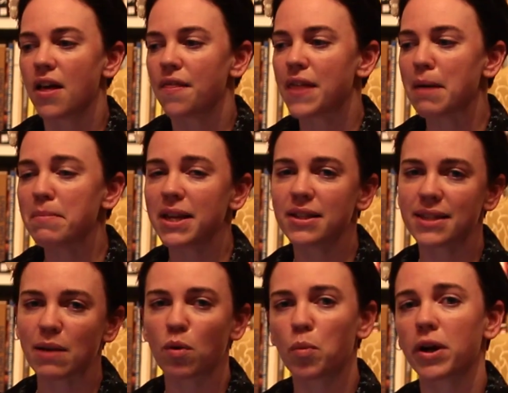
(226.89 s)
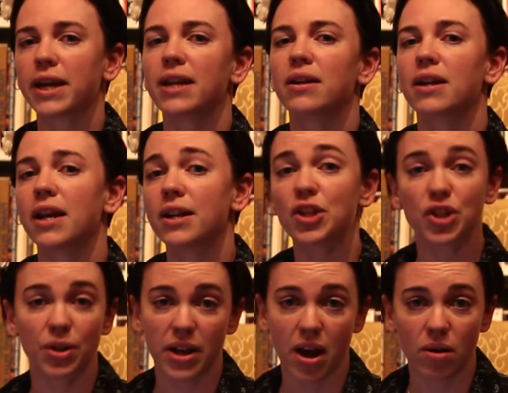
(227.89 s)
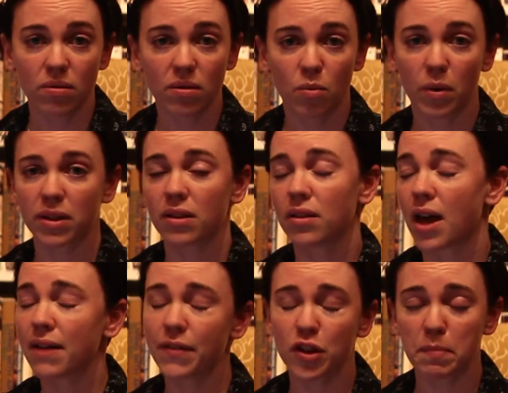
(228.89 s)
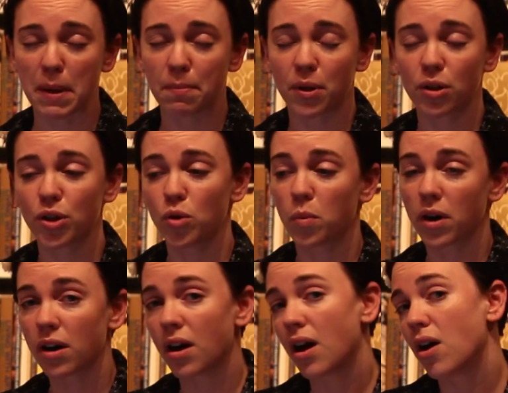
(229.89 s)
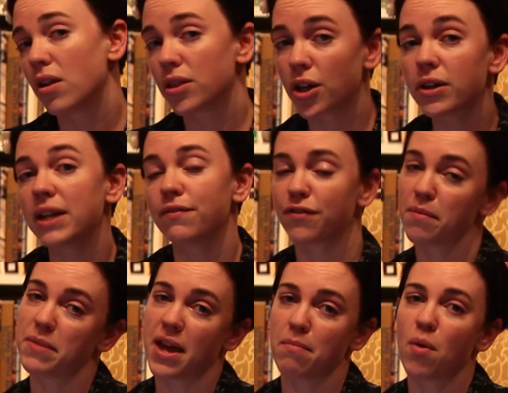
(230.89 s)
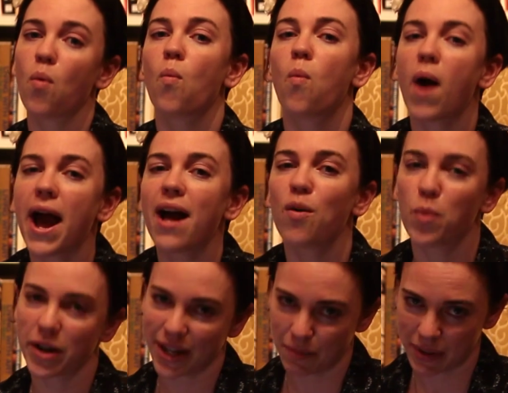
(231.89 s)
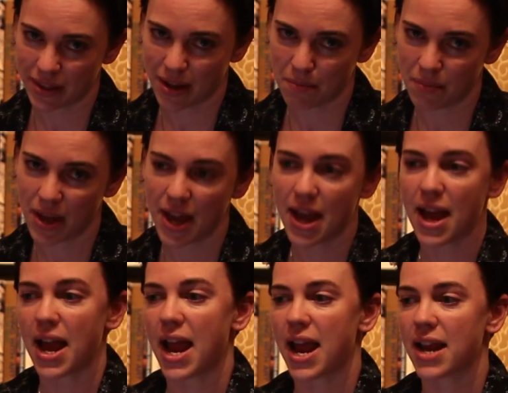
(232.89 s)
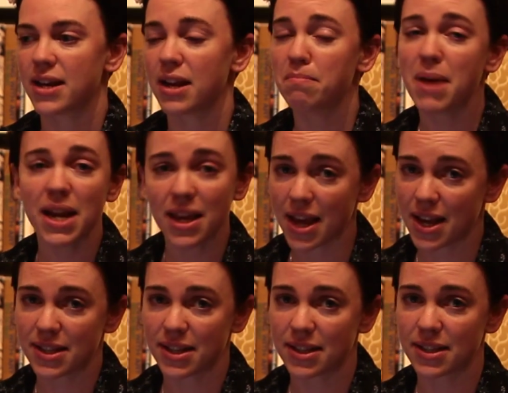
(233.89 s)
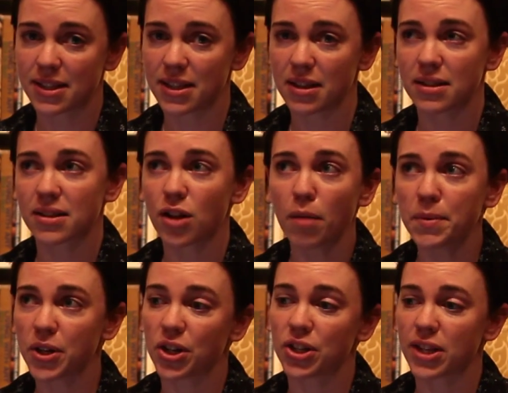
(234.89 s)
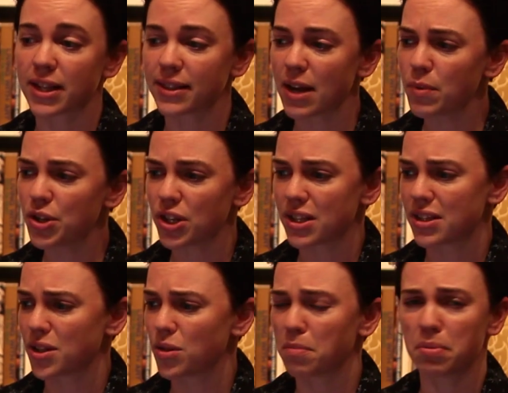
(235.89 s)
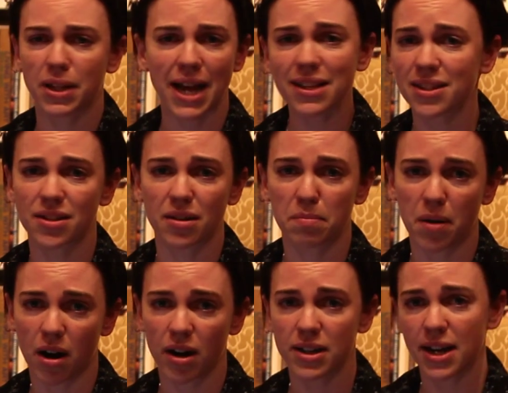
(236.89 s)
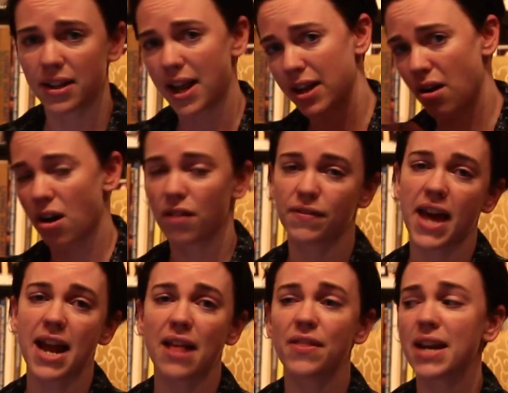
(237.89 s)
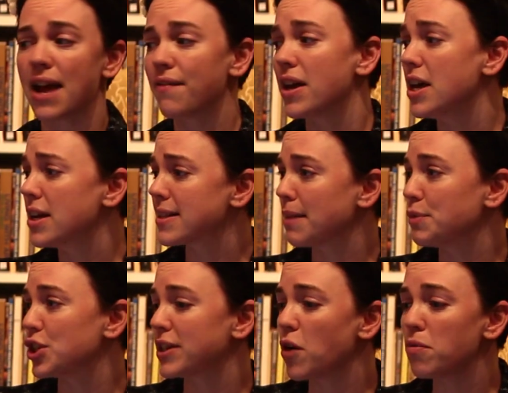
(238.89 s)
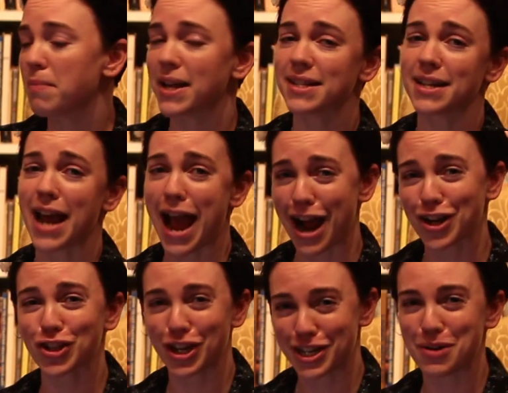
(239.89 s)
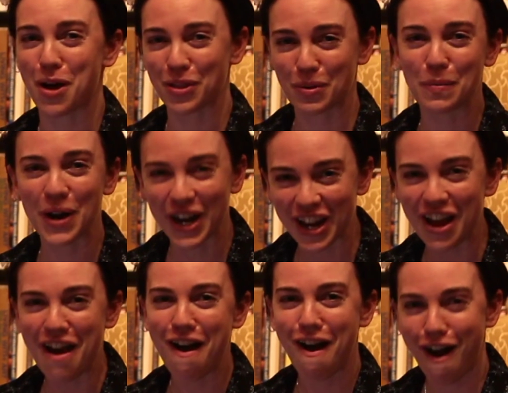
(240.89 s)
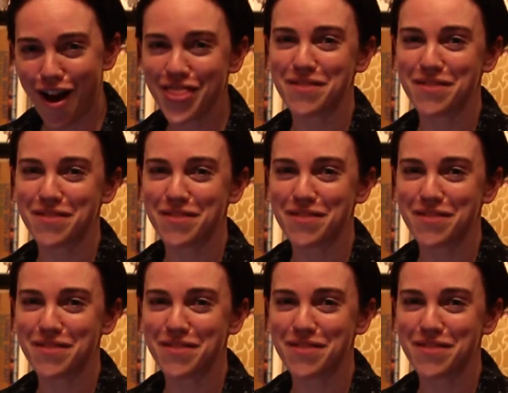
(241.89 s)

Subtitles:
that means they were working in a studio with a lot of other people who were learning from them while working with them. And in many cases, sculptors, like they would just do the plaster part and like carve that and then have some stonemason actually do all the work on